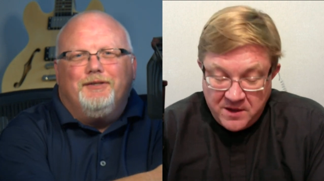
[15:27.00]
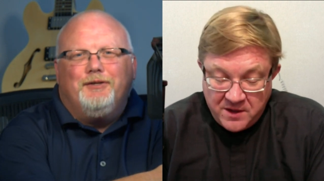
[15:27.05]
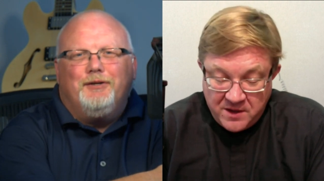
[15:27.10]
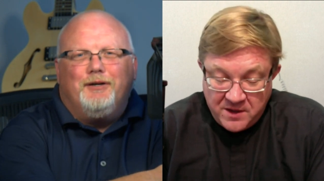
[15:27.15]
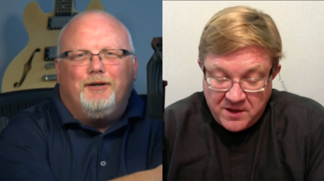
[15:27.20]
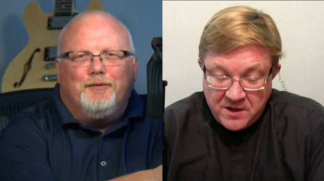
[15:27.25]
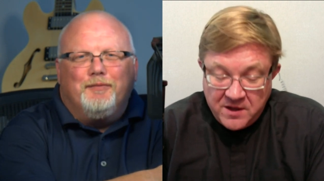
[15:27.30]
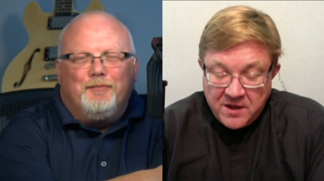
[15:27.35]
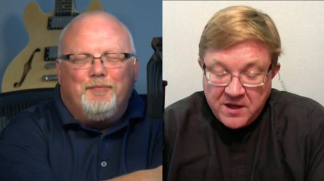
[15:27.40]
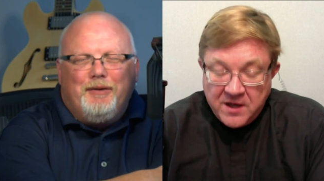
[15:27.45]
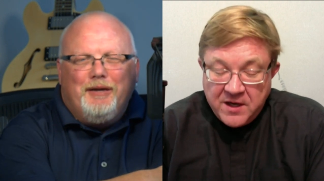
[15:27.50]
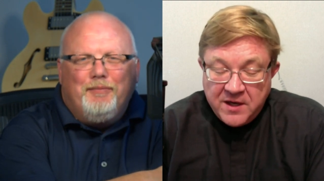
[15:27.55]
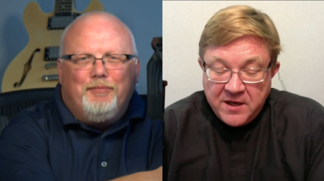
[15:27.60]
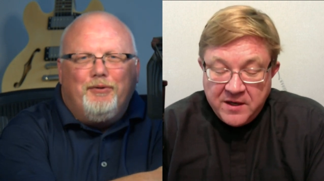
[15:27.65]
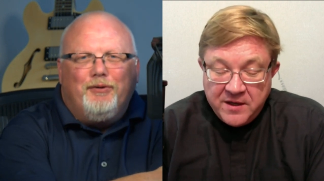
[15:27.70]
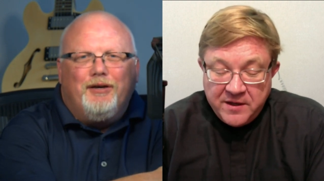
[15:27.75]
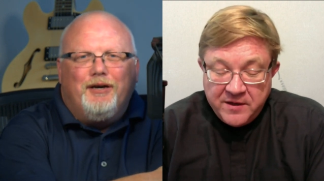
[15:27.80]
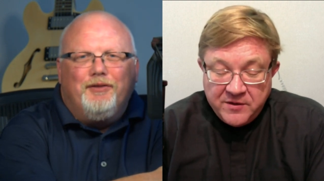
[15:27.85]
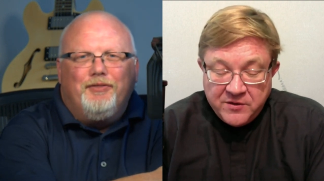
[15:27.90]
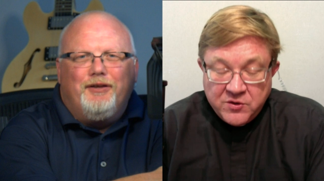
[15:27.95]
Speaker 1: There are
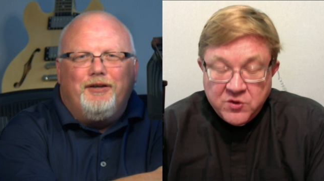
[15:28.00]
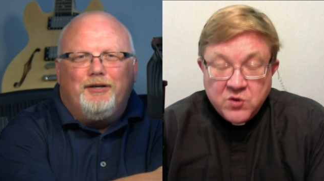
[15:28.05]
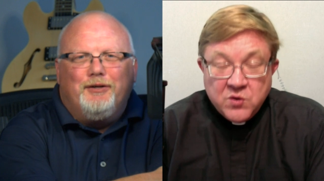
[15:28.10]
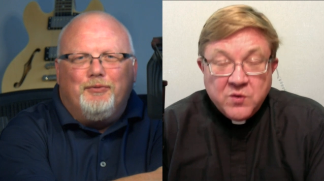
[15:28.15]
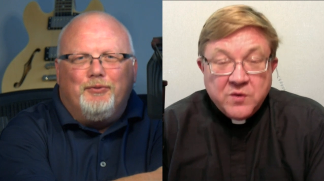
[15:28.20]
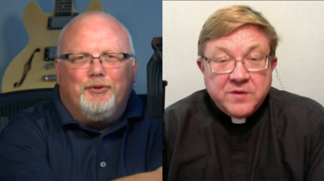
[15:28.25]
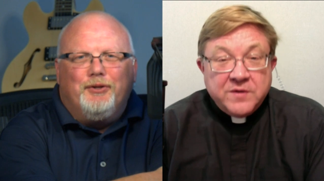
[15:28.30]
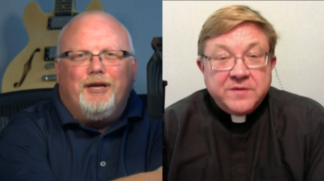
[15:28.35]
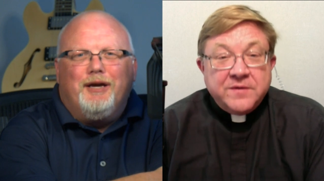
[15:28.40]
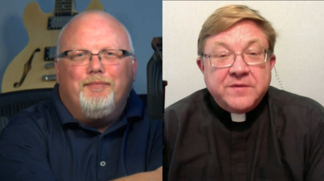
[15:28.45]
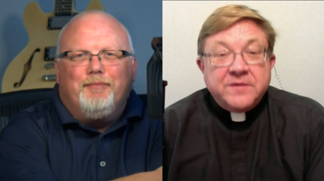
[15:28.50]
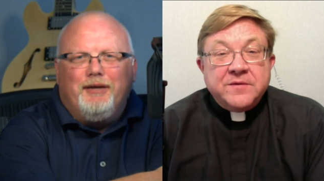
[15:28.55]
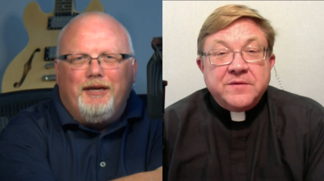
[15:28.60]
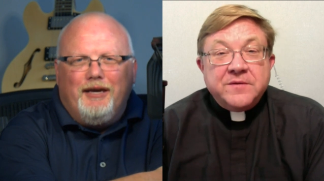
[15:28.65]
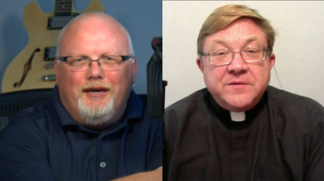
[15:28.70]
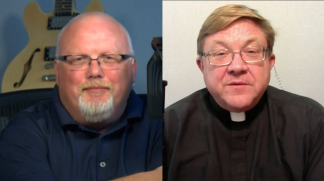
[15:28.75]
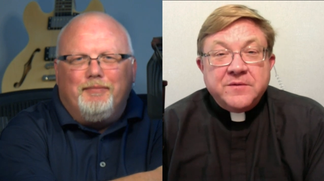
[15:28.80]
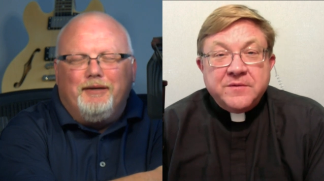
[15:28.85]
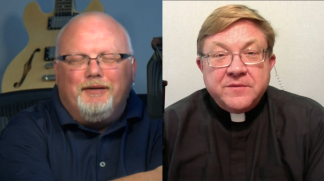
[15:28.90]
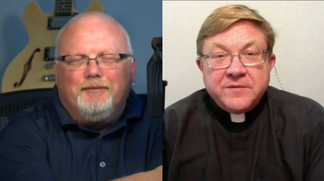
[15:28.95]
people uh, out there who do, will not
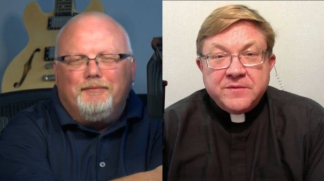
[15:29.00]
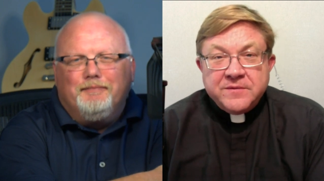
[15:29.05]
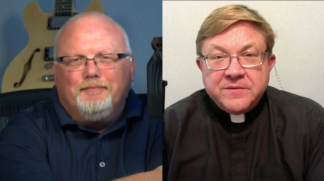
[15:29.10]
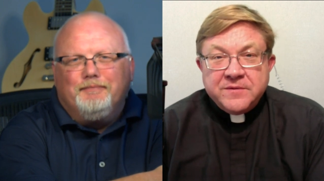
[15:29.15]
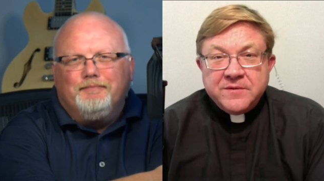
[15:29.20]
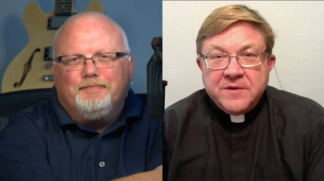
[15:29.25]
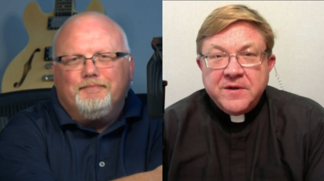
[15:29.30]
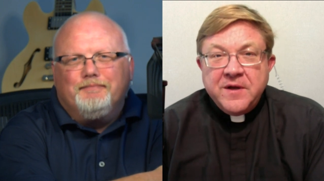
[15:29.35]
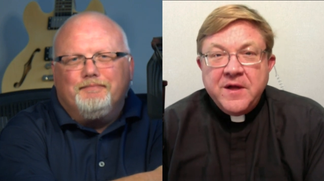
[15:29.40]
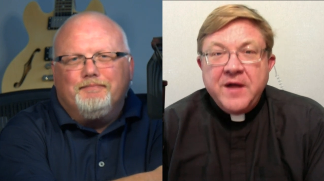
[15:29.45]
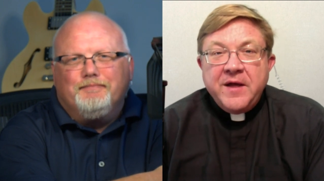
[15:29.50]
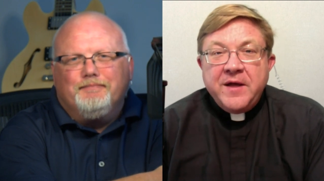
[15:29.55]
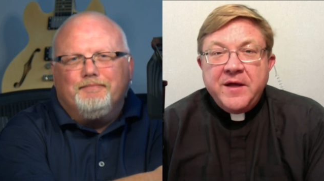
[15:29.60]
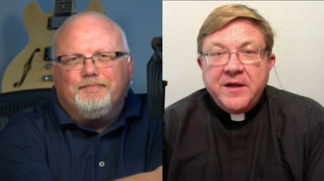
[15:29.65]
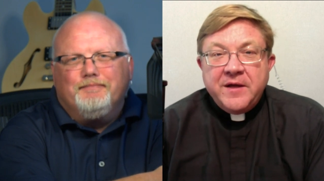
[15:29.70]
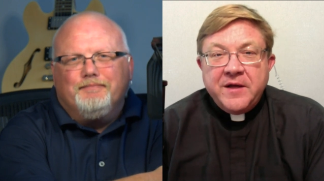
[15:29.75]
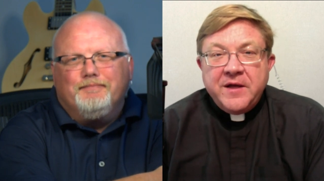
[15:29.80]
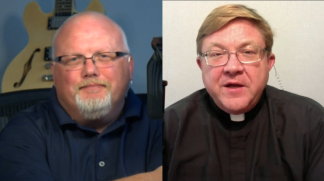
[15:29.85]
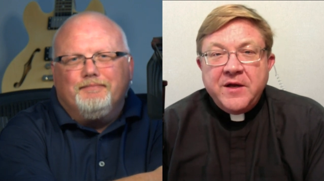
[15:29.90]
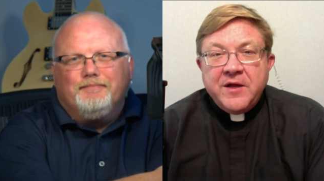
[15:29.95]
be happy.
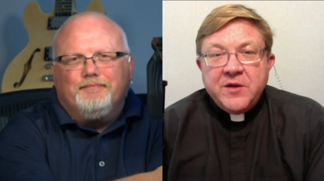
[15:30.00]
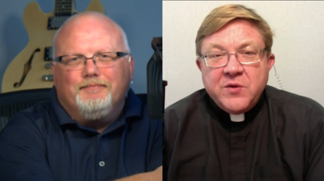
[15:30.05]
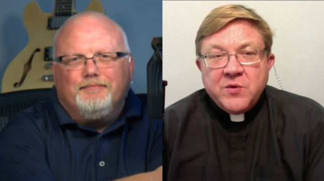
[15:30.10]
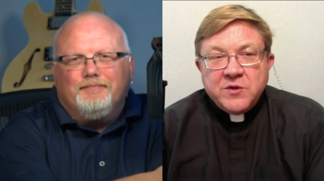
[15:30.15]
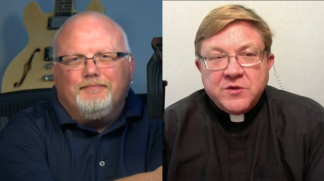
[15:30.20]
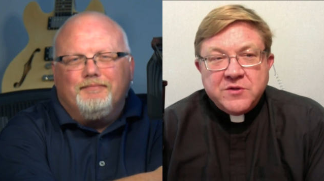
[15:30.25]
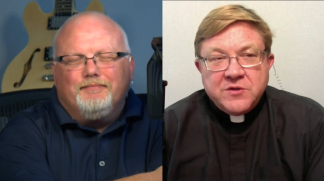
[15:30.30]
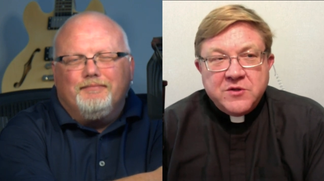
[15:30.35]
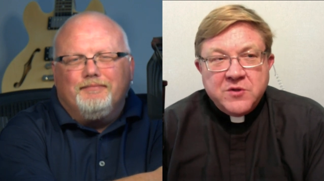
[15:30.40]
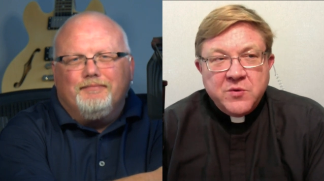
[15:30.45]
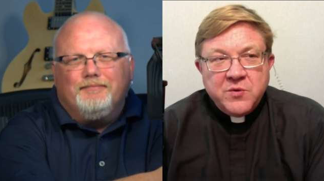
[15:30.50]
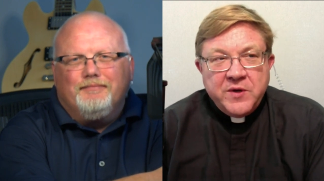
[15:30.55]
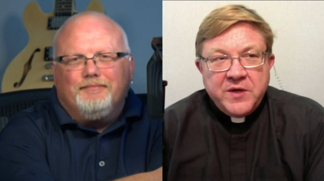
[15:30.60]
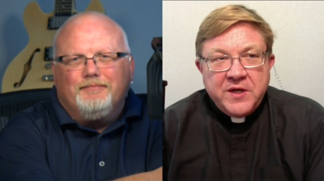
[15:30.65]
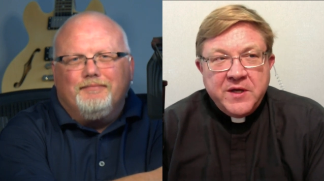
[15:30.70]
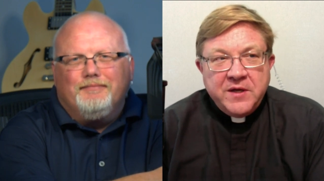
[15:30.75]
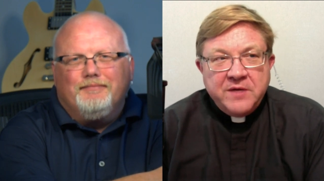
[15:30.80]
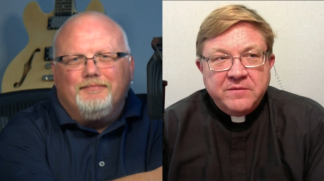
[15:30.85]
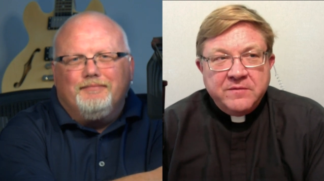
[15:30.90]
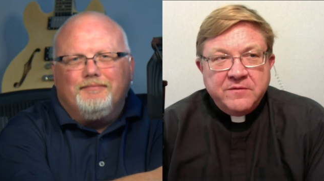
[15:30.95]
Speaker 2: In other words, do
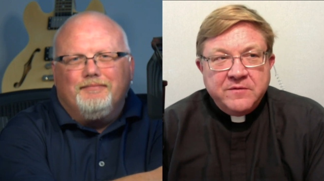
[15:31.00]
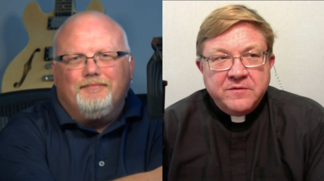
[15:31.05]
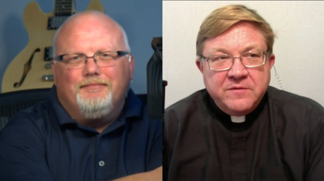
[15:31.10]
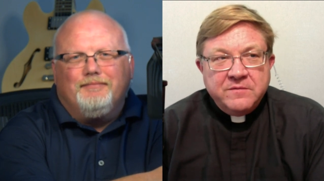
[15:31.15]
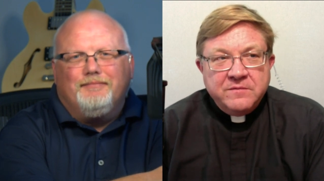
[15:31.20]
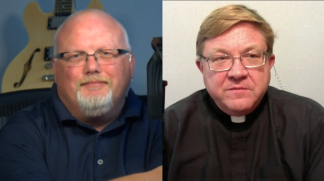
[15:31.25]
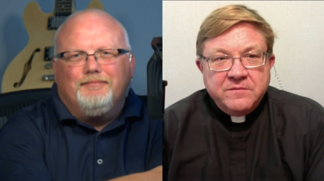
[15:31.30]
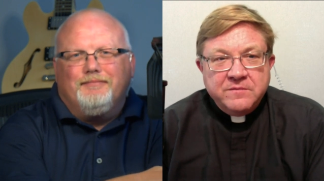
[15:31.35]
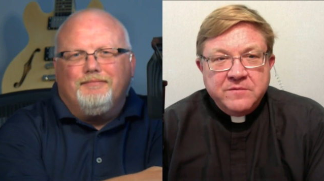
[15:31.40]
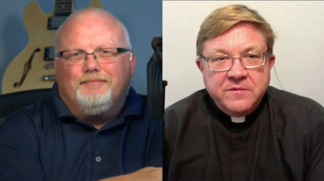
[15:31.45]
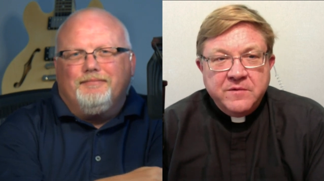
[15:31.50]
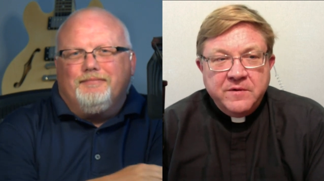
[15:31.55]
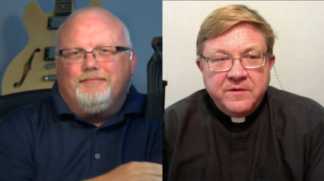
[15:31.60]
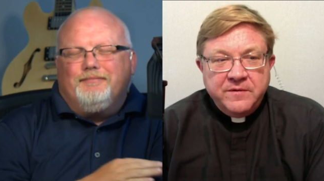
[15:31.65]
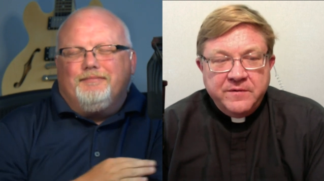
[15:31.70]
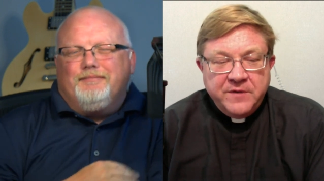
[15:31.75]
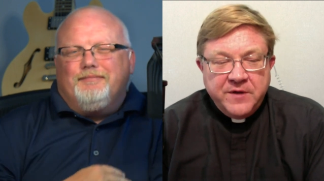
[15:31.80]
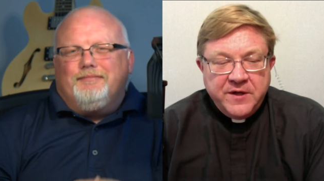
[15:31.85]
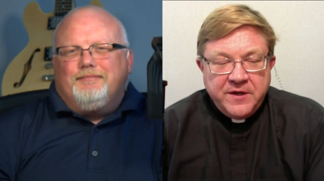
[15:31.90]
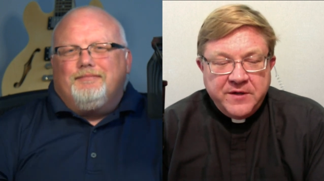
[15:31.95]
we
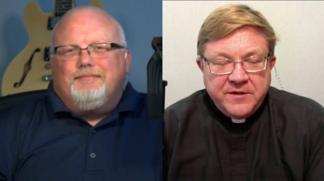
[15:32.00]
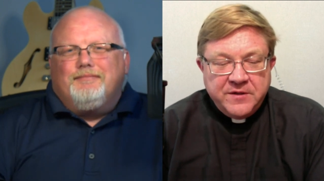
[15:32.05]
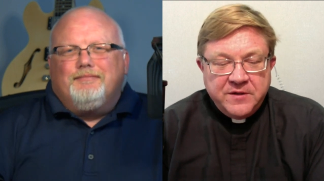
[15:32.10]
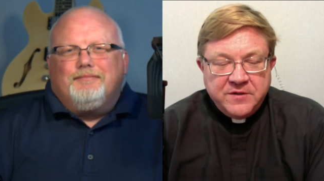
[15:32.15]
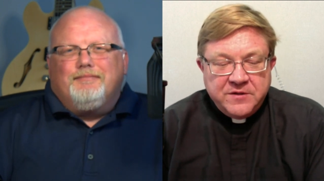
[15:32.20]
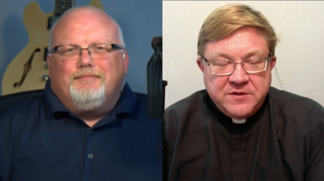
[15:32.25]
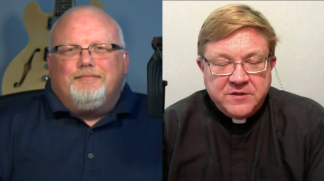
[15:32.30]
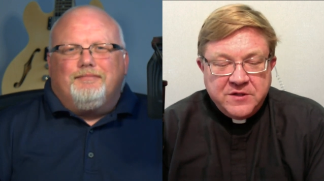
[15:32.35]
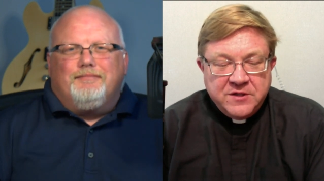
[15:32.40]
uh,